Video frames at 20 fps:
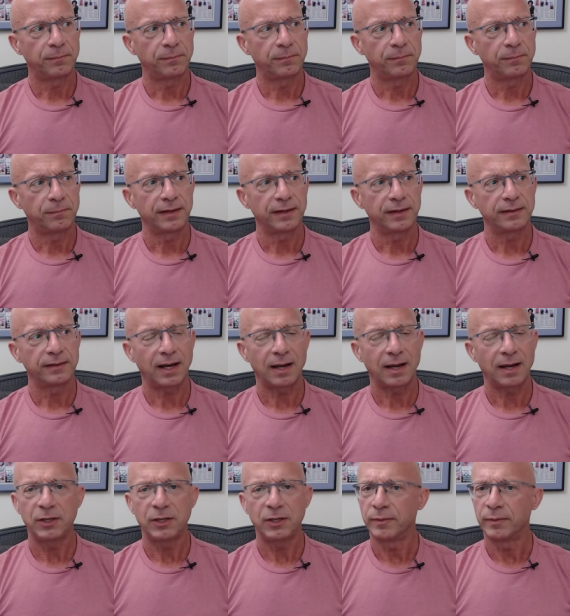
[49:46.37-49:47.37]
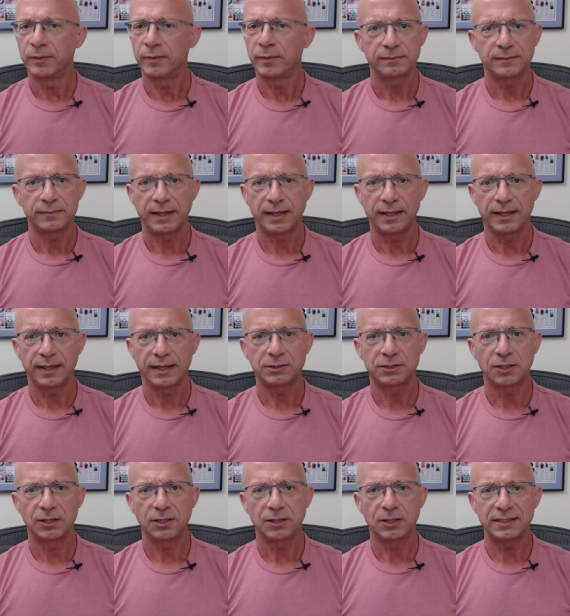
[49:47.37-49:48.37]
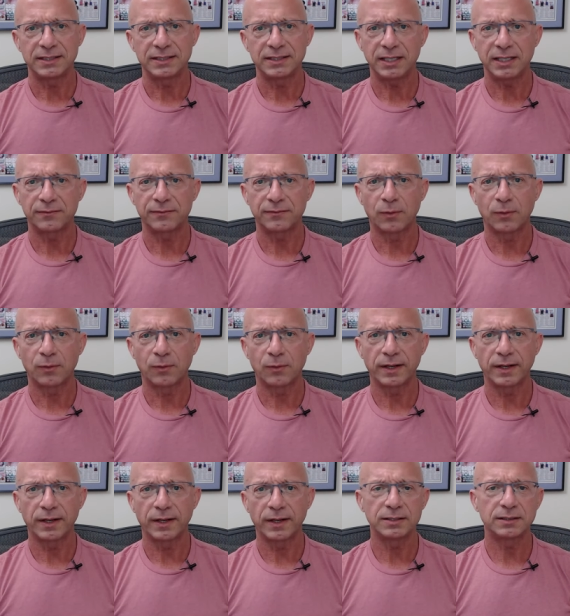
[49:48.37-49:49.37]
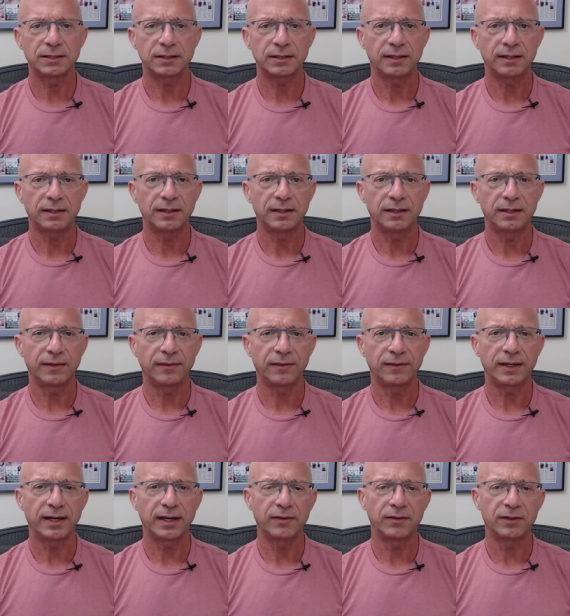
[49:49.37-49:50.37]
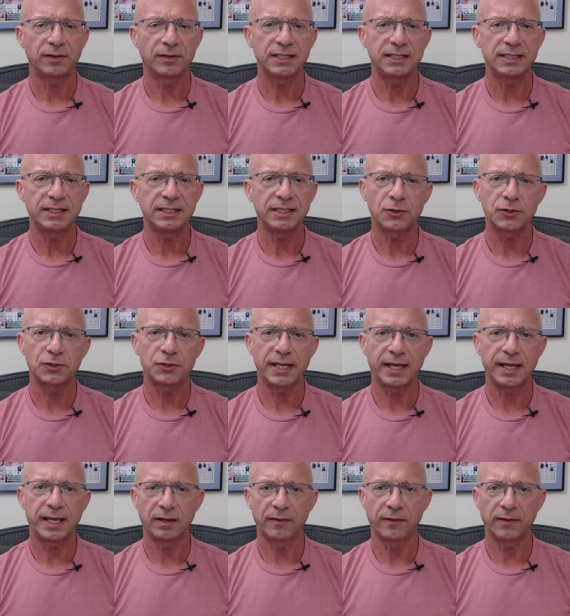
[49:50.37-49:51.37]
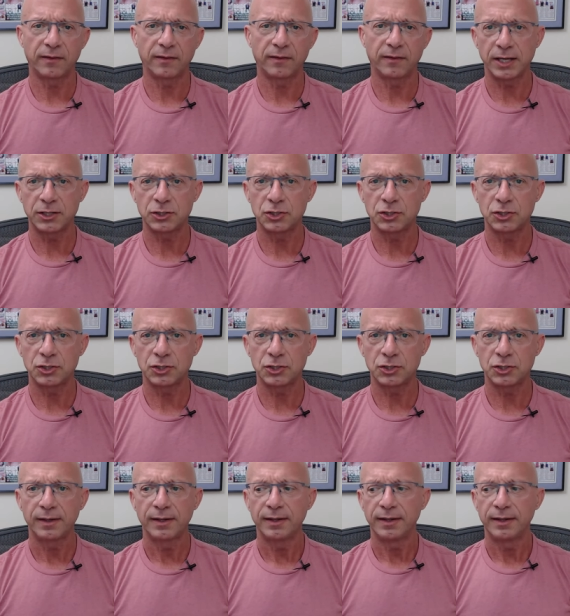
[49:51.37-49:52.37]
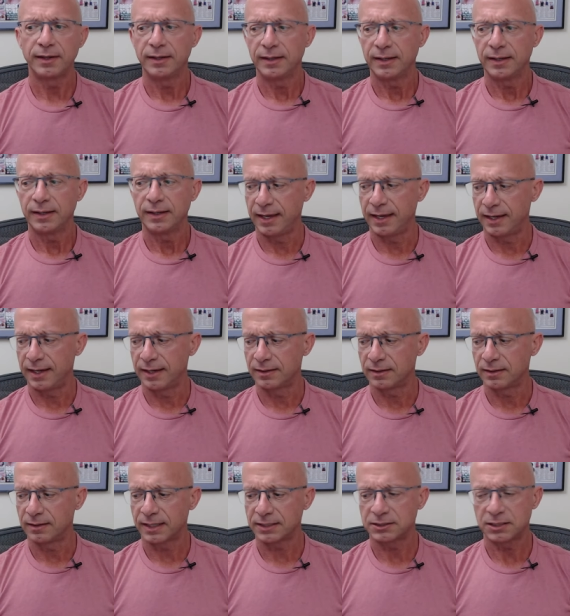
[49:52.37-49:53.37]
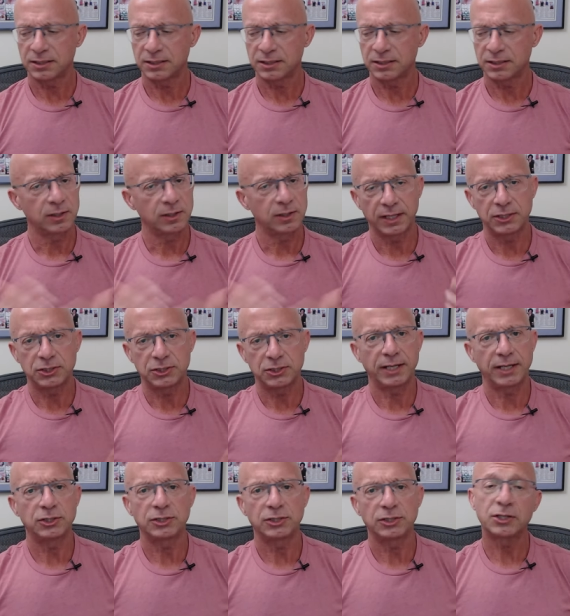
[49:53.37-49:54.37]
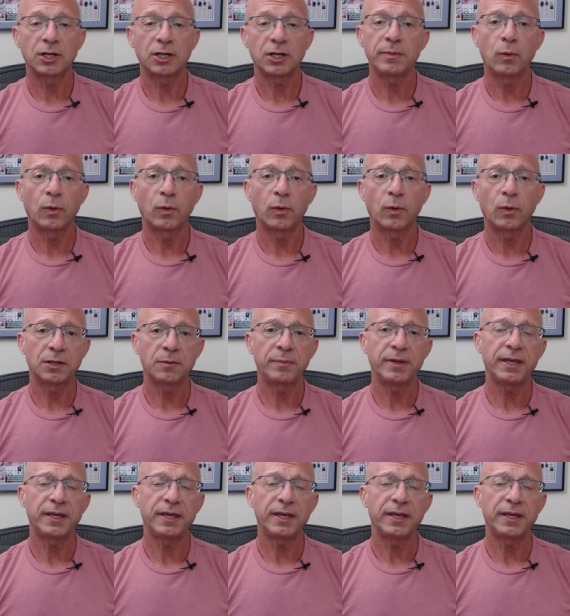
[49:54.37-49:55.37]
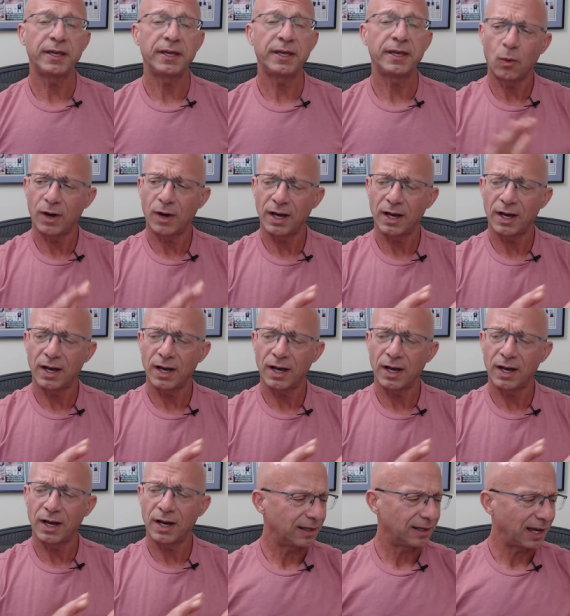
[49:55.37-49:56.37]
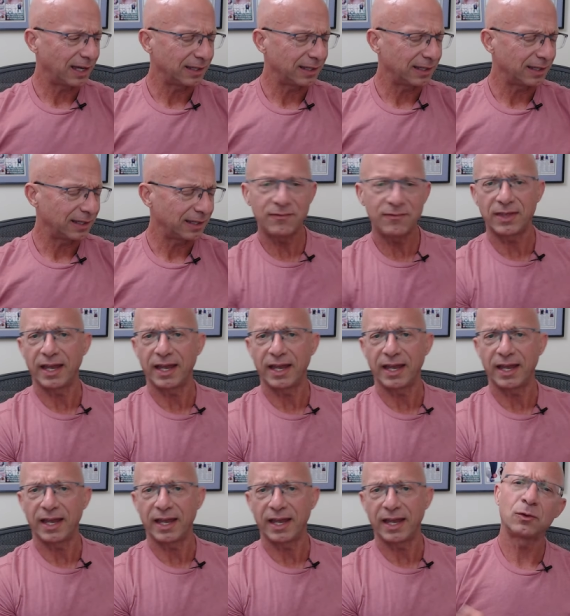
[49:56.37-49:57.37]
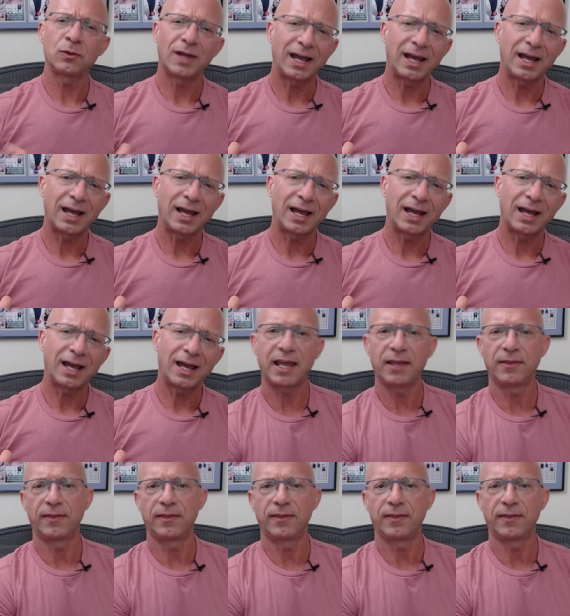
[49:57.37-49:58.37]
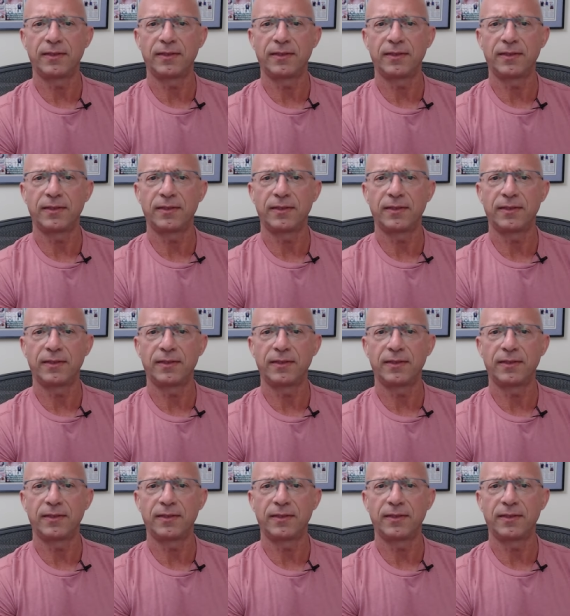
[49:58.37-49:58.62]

but I'm human, and so I see it for what it is. I, I think I have a decent understanding of the relationship and unless something fundamentally changes, it's going to be what it's going to be. Otherwise, then I, I leave that. I, then I don't I don't stay there.